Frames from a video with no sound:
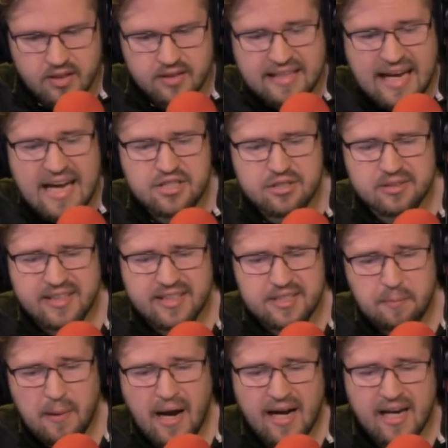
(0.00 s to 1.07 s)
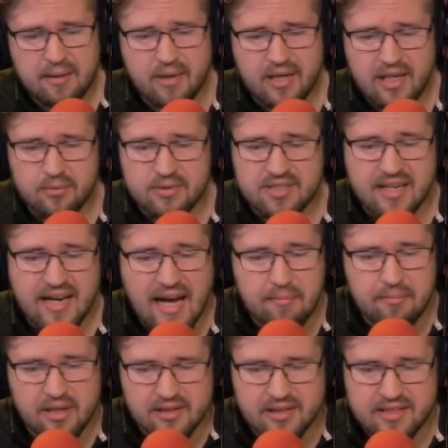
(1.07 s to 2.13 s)
Naturally, his pocket money was not
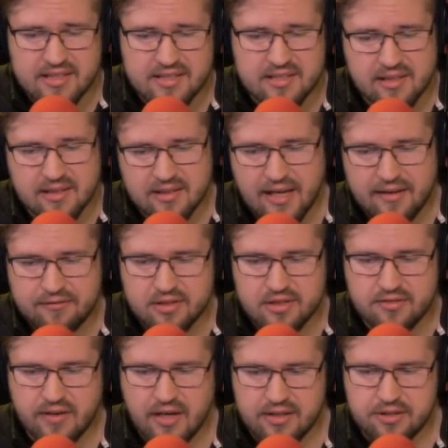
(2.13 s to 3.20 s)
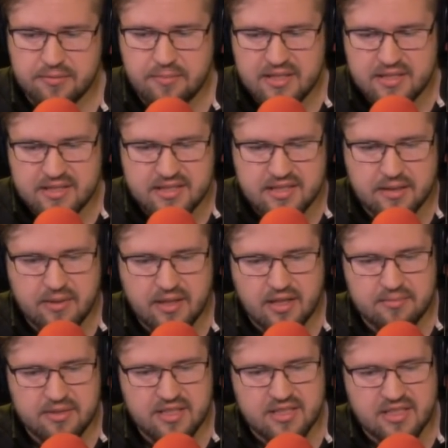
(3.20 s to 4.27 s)
merely this little after his father's business had
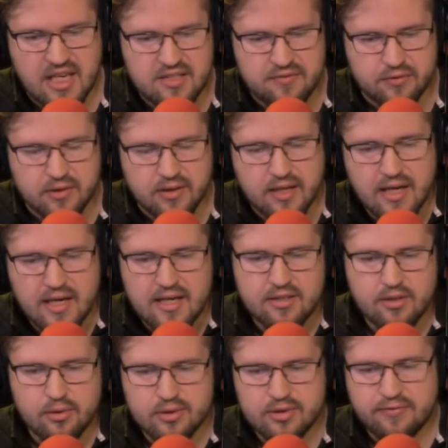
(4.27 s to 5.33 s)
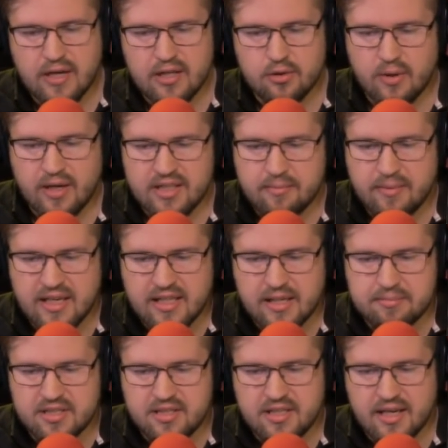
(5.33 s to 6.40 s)
become successful. Due to his father wanting to make it
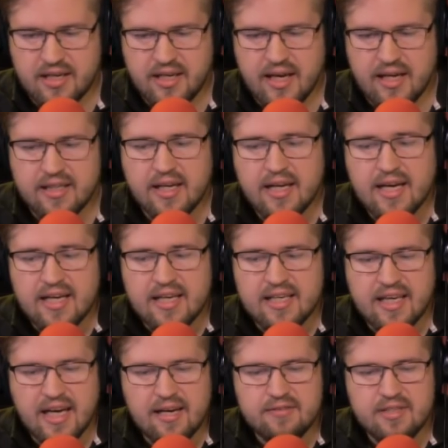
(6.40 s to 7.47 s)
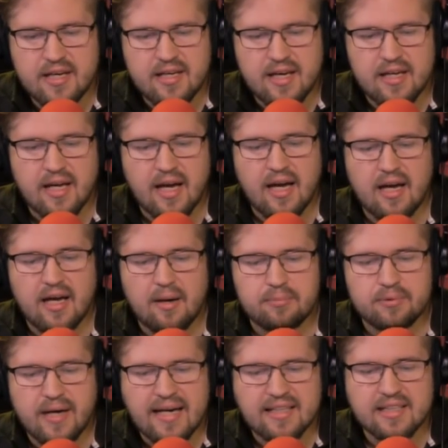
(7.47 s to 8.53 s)
up to Xian, he gave Xian
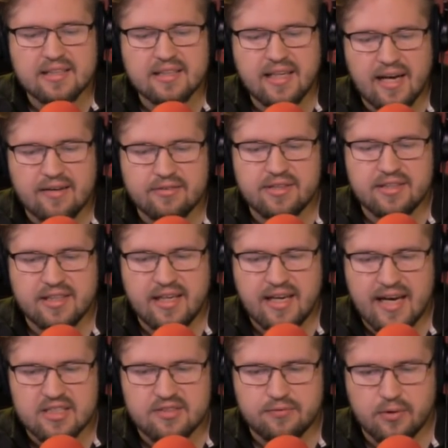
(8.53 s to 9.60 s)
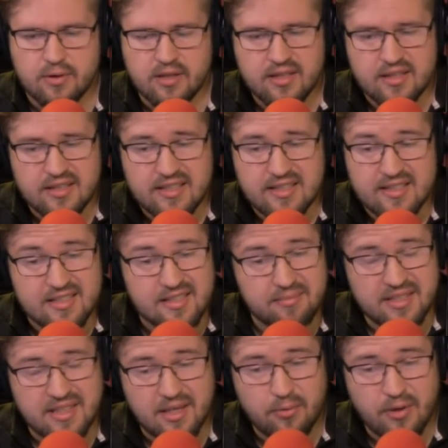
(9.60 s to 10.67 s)
practically everything he asked for.
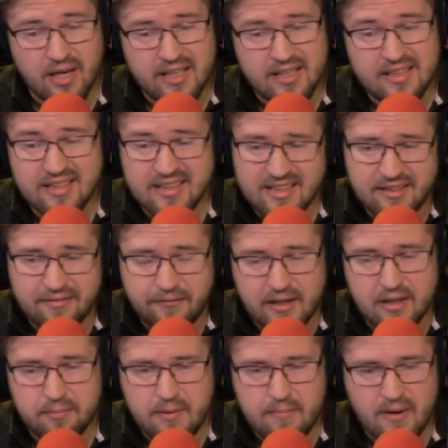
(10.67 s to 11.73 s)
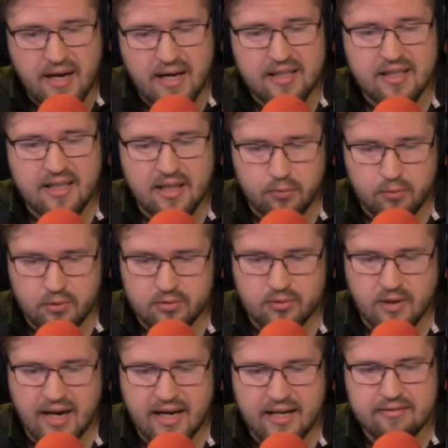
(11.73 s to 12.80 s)
Something he wanted, if it could be bought, it would
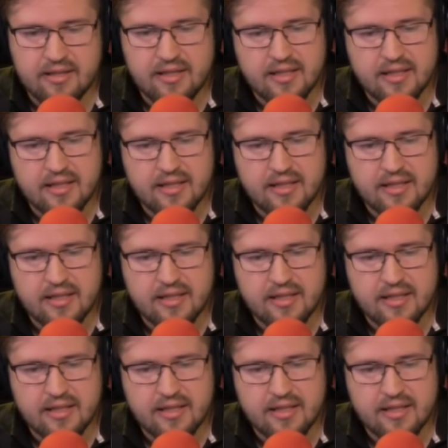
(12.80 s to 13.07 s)
arrive.